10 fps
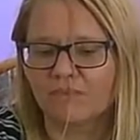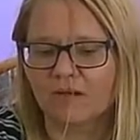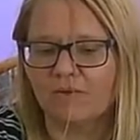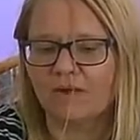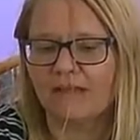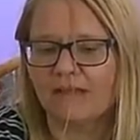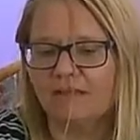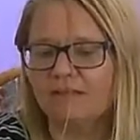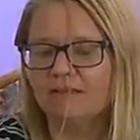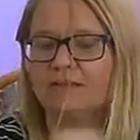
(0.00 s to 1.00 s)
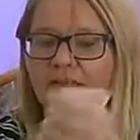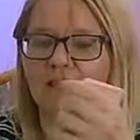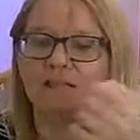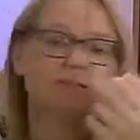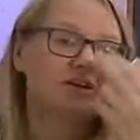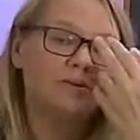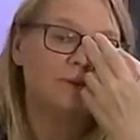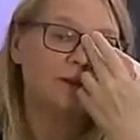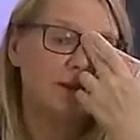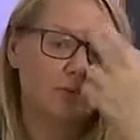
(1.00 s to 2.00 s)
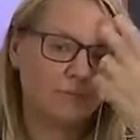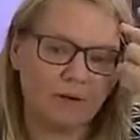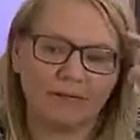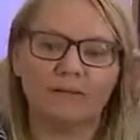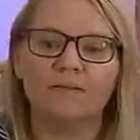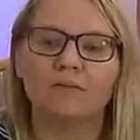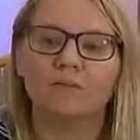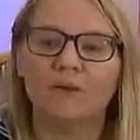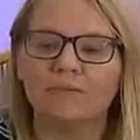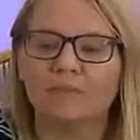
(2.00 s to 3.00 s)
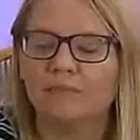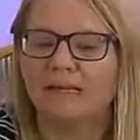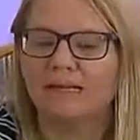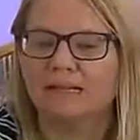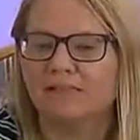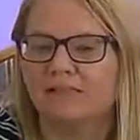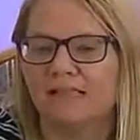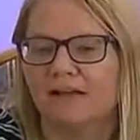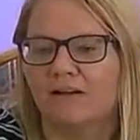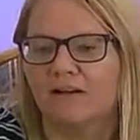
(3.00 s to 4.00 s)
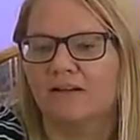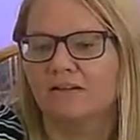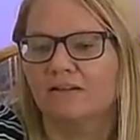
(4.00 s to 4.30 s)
Okay? It could be like when the money is there.